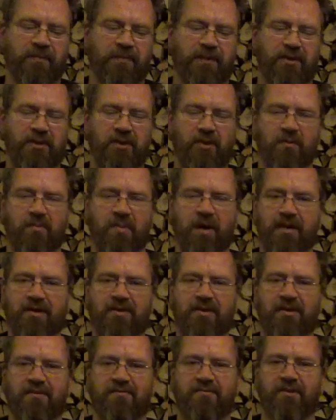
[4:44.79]
You know, my
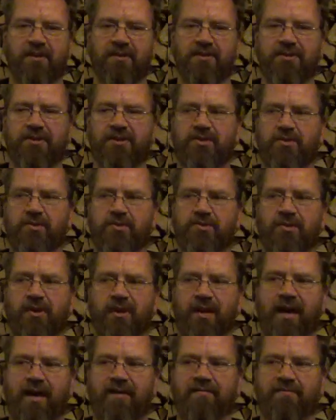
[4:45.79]
girlfriend, she used to
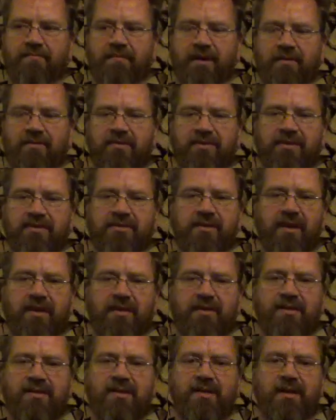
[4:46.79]
laugh about this
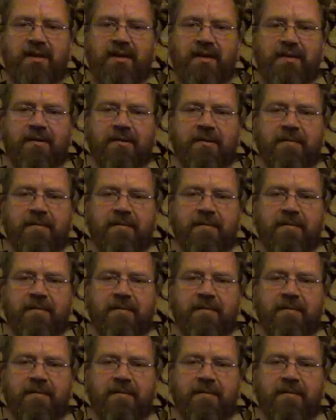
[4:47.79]
idea,